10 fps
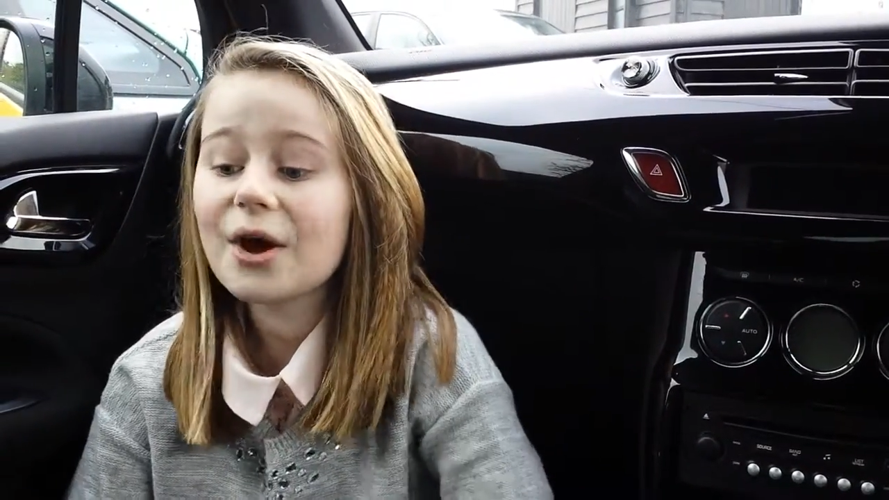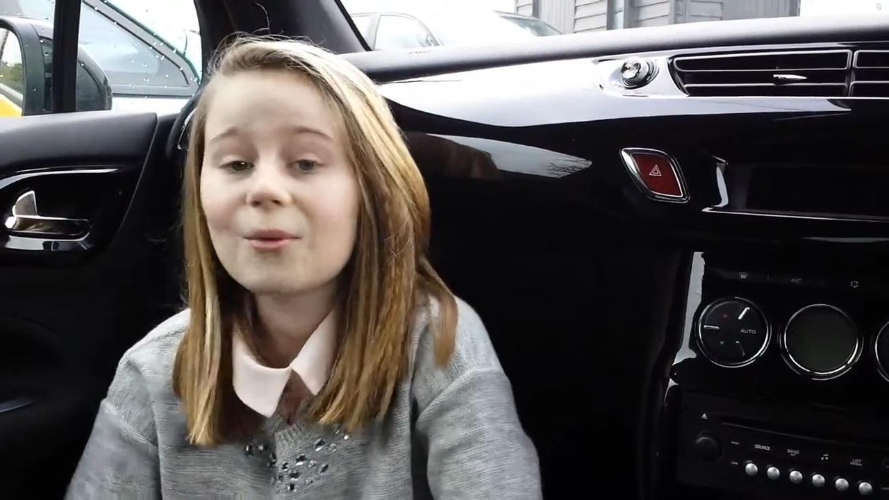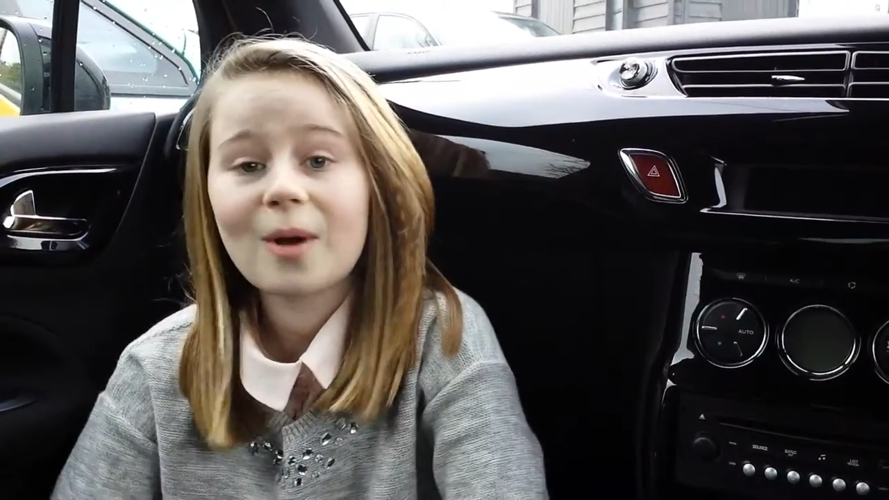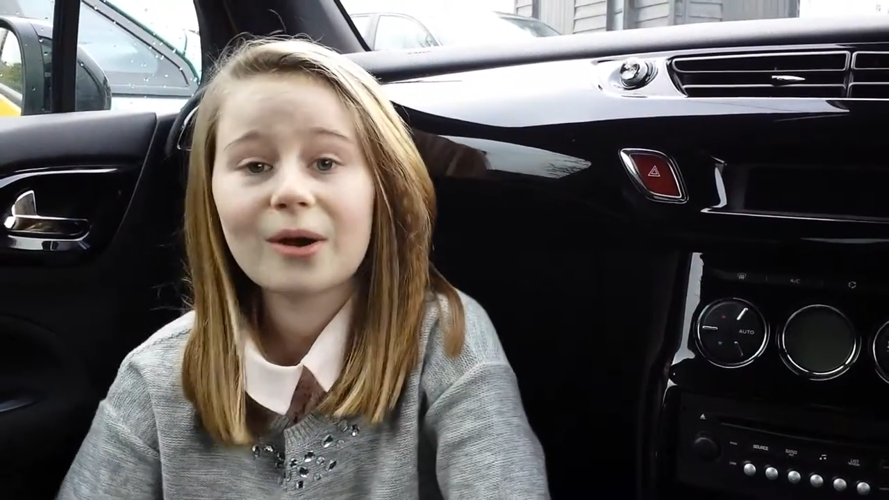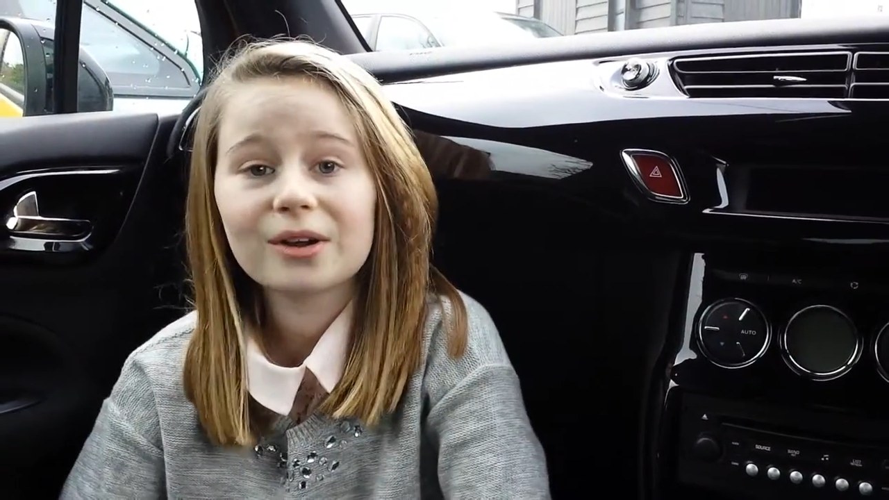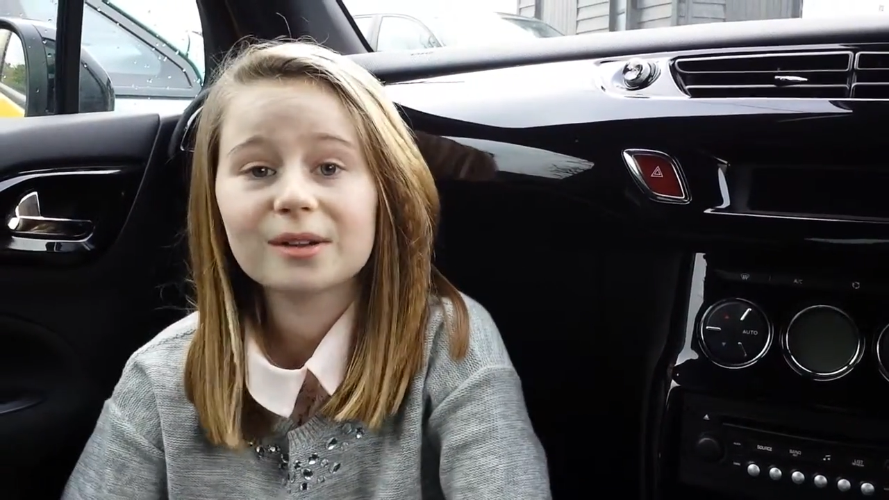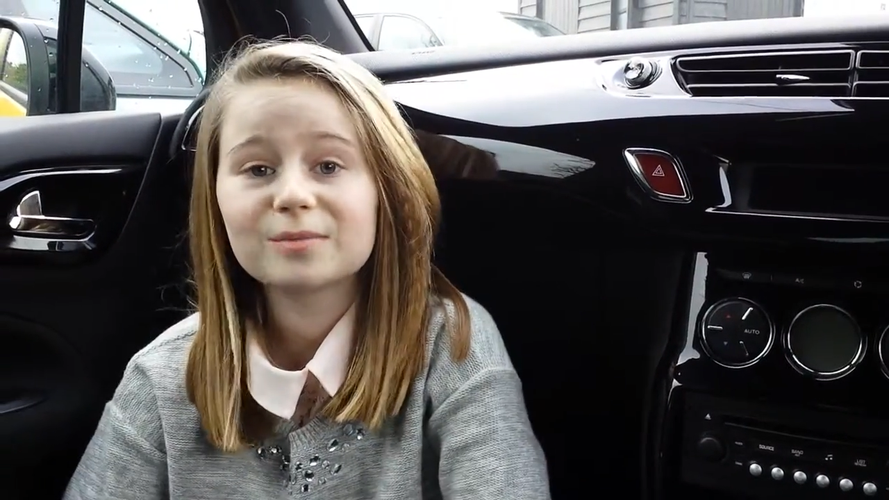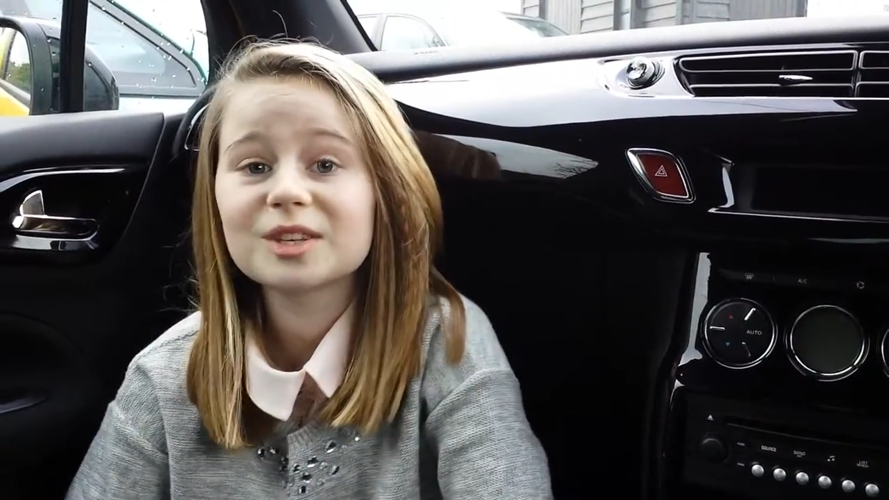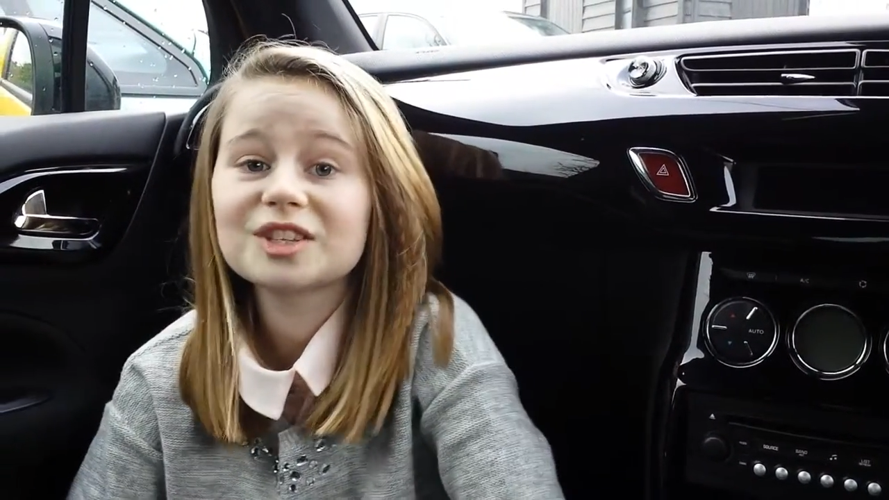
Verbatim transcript: and welcome to